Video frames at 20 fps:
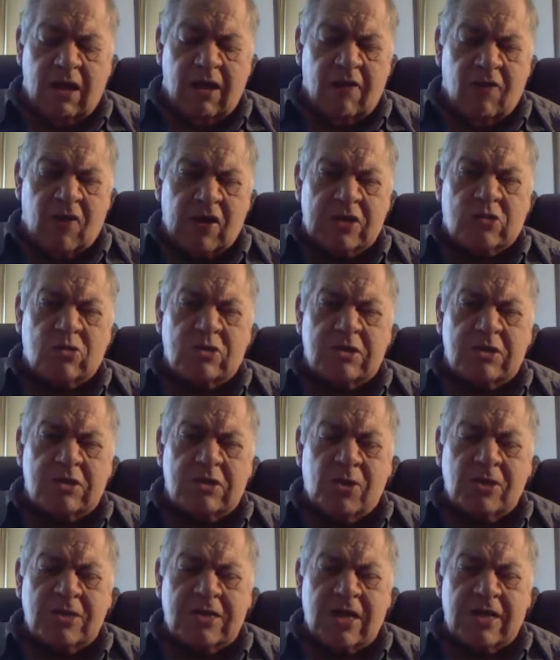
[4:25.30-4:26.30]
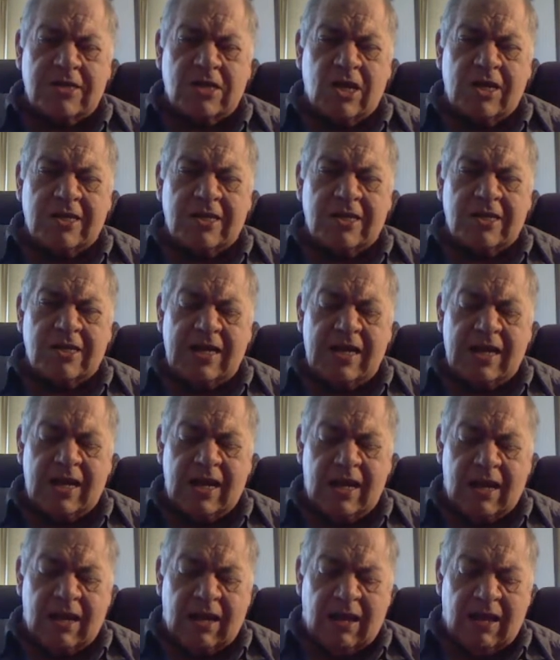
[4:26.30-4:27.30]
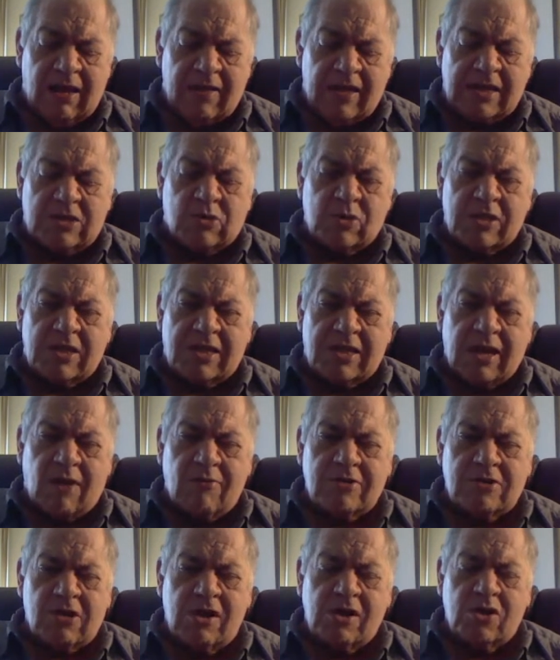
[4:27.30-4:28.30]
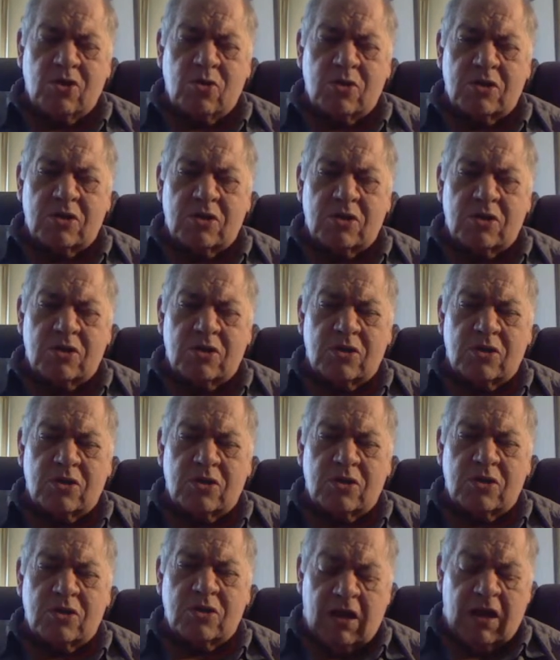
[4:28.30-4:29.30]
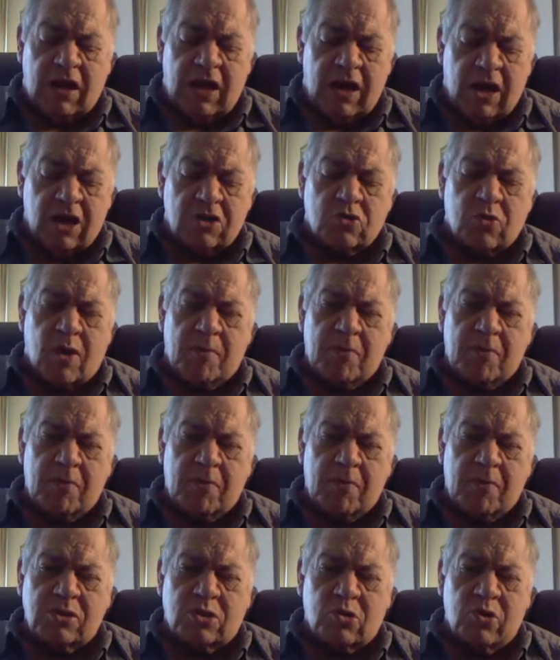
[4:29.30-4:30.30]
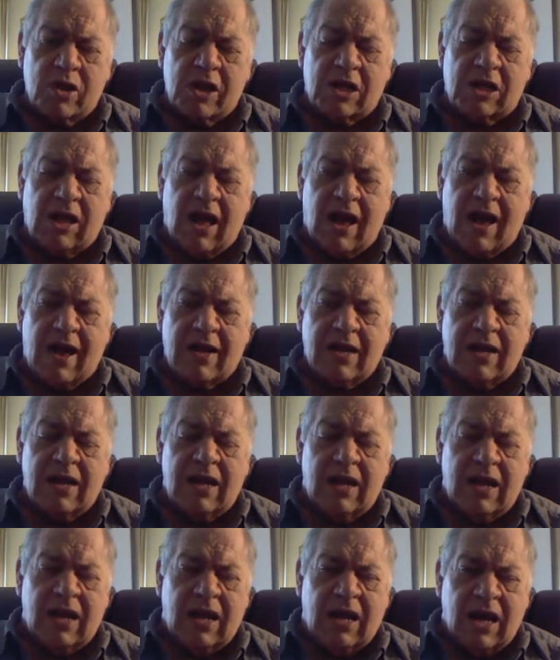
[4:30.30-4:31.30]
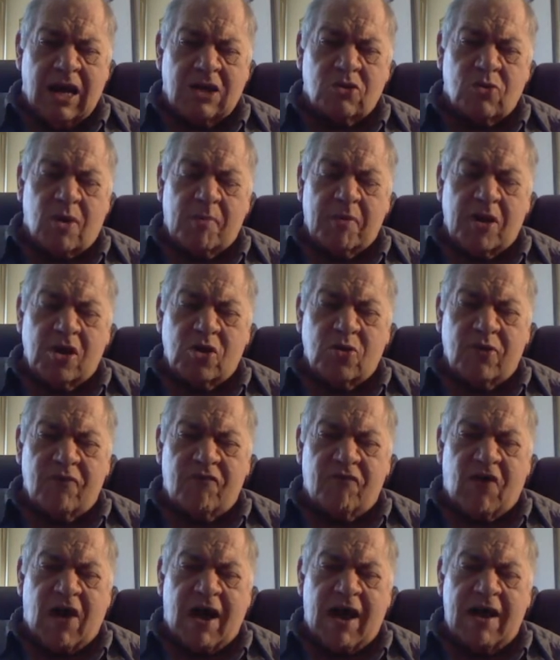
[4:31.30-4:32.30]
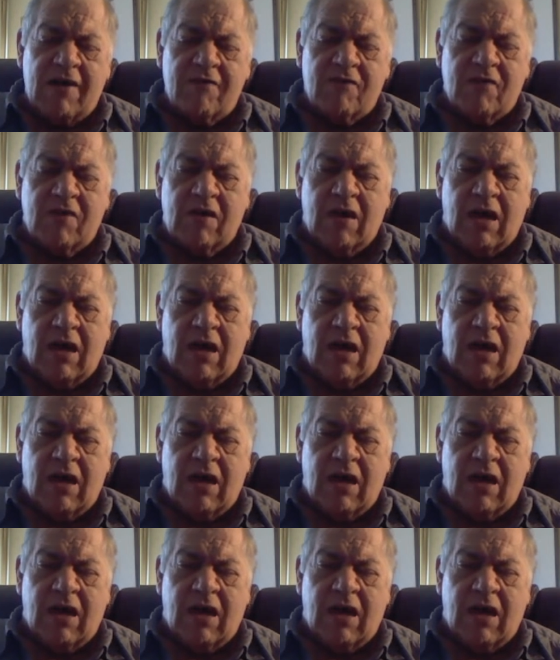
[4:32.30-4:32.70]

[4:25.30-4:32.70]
This was the person I was going to see. This was the thing I was going to do at 12. Here's what I'm going to do at 3 o'clock. Here's what I'm going to do at 5.